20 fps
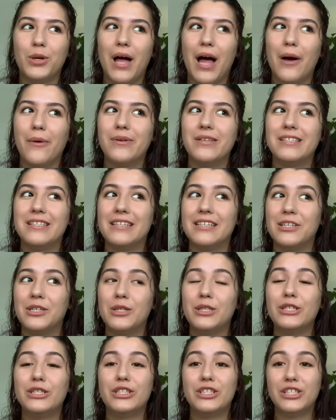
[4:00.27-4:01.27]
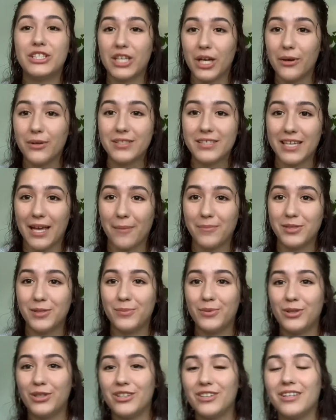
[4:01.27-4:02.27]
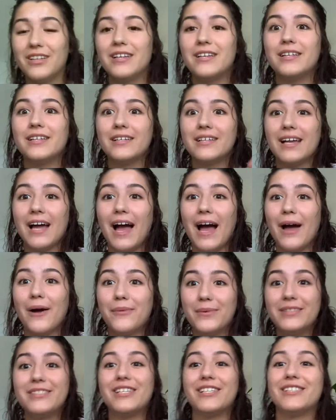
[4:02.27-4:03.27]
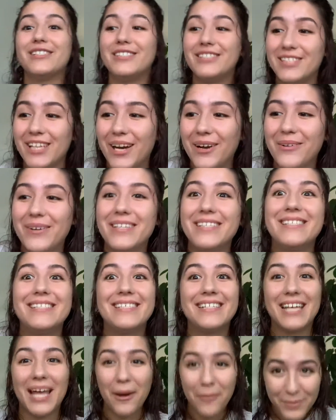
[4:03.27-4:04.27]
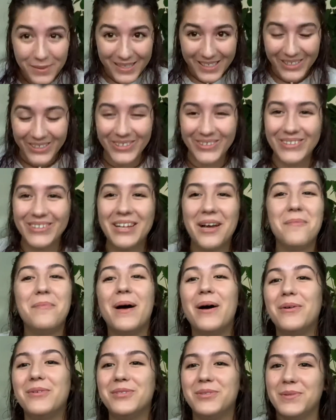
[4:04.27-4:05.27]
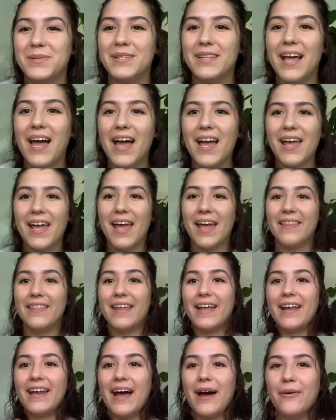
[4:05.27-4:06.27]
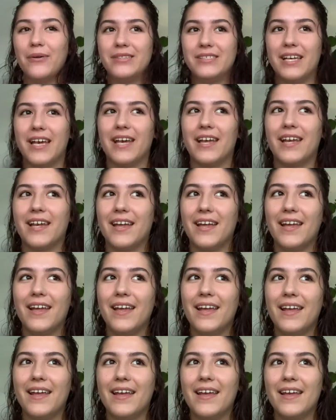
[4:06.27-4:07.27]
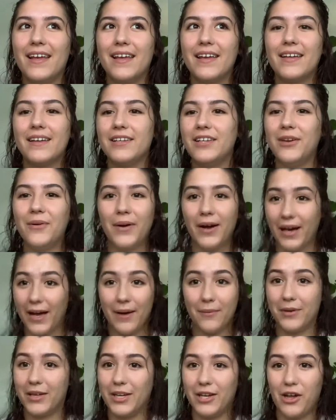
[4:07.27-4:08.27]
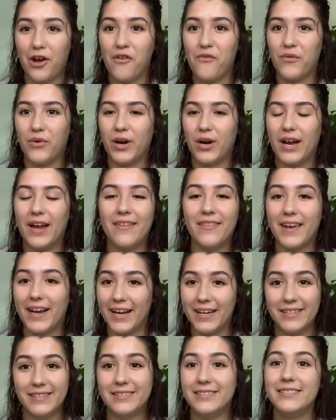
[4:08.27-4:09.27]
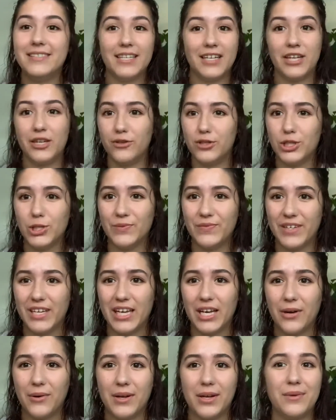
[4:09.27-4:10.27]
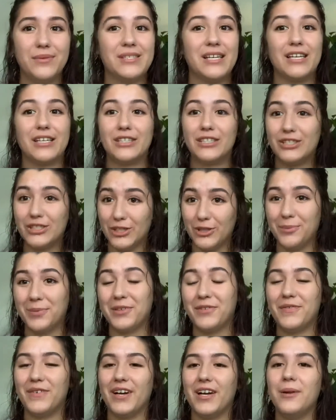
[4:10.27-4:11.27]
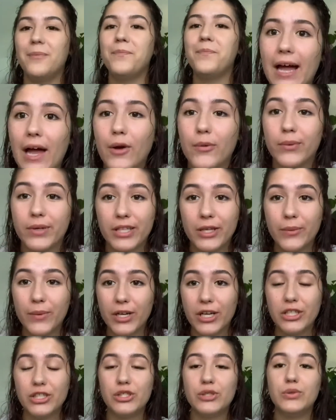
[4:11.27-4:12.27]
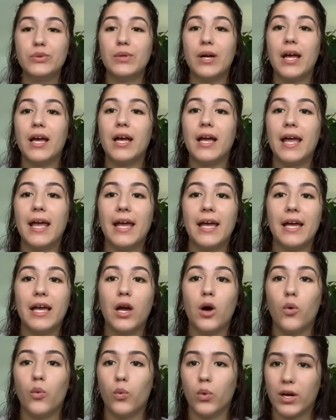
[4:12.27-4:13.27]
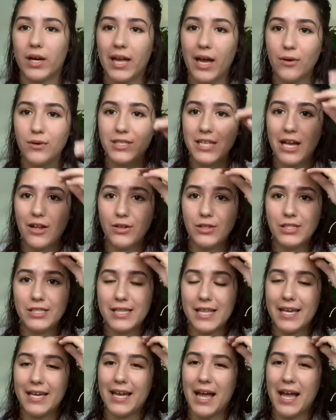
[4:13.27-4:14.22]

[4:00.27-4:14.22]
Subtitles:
I was literally so skeptical. I was so skeptical about doing that, and then I was like, you know what, I'm gonna go for it. And then I did a YouTube video and it was like super fun. I really want to do a workout challenge thing.